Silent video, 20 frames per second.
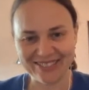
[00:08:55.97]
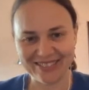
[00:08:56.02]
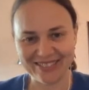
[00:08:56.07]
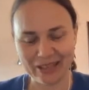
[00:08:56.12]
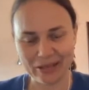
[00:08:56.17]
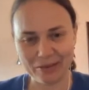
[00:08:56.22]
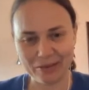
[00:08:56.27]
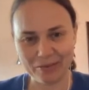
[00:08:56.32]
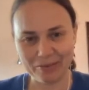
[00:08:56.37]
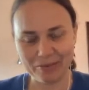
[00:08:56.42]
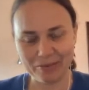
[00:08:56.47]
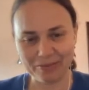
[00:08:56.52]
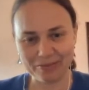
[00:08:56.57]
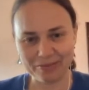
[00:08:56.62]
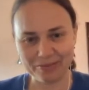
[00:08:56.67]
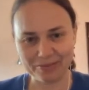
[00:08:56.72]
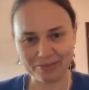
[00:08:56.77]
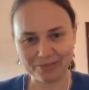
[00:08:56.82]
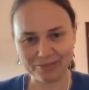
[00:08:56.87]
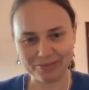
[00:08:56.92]

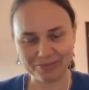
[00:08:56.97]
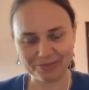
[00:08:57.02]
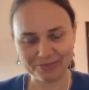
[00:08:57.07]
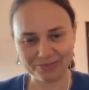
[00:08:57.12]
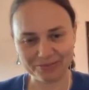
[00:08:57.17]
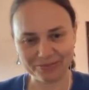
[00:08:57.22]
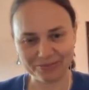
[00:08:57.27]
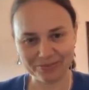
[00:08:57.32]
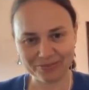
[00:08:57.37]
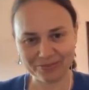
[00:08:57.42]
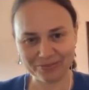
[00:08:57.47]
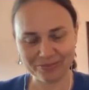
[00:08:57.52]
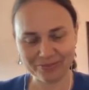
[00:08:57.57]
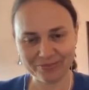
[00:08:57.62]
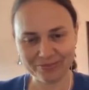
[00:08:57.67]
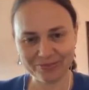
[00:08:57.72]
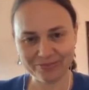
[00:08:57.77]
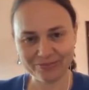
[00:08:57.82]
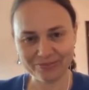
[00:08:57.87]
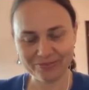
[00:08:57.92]

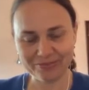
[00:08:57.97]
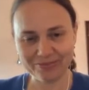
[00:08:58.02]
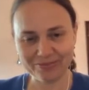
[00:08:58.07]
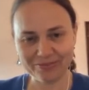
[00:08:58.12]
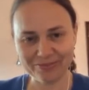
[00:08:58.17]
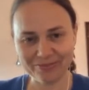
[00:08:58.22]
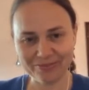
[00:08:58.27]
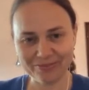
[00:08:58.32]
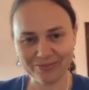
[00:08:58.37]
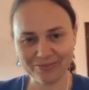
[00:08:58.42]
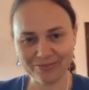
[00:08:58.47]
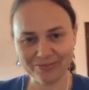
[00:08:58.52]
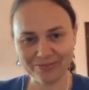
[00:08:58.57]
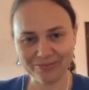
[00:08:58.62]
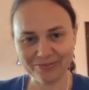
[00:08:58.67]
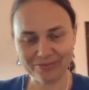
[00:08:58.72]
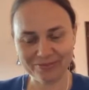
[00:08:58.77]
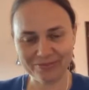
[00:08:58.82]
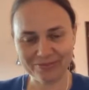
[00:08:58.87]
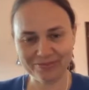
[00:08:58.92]

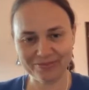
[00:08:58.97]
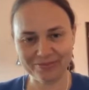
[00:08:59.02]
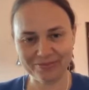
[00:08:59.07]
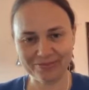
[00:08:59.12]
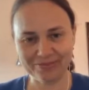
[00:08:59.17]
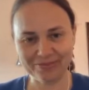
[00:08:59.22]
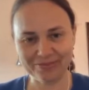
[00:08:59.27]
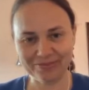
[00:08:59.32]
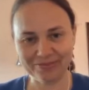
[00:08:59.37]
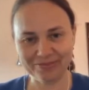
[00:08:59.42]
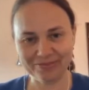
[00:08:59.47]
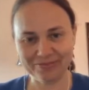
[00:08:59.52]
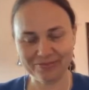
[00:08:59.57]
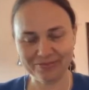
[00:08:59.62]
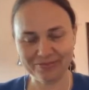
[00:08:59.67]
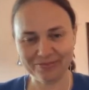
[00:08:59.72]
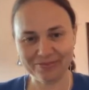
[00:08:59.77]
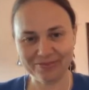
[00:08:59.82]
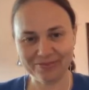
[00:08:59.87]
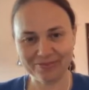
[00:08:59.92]

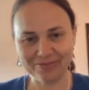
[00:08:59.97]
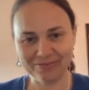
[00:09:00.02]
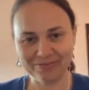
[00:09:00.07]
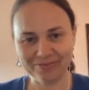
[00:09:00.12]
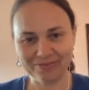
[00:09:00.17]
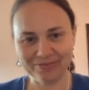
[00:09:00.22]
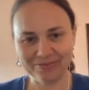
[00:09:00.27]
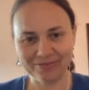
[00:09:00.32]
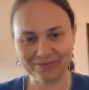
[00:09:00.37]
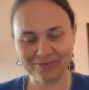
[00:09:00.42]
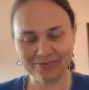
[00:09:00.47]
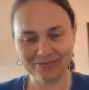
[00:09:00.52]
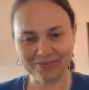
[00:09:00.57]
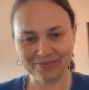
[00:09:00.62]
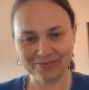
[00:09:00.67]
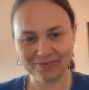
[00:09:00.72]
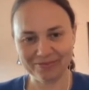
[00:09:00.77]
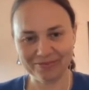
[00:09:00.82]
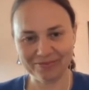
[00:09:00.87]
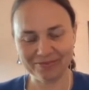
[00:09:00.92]

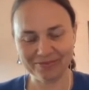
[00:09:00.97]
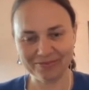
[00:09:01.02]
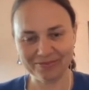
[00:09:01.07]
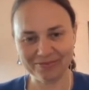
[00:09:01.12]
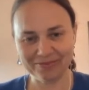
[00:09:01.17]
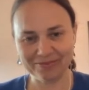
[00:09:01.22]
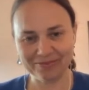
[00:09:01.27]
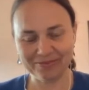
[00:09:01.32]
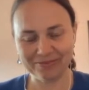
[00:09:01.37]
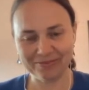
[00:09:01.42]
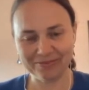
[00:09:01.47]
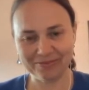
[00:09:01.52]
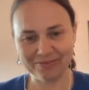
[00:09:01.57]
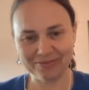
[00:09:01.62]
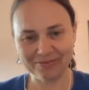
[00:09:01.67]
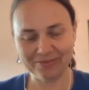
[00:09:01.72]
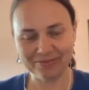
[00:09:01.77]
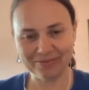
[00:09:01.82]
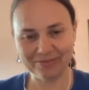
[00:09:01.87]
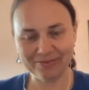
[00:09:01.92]

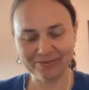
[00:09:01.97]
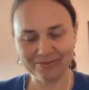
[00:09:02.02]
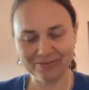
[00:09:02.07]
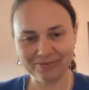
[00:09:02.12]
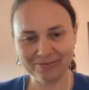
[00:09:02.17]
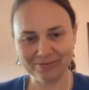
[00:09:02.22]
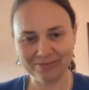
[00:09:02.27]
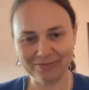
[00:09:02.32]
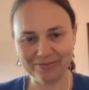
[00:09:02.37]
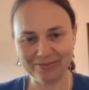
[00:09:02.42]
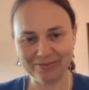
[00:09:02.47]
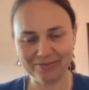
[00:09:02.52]
(silent)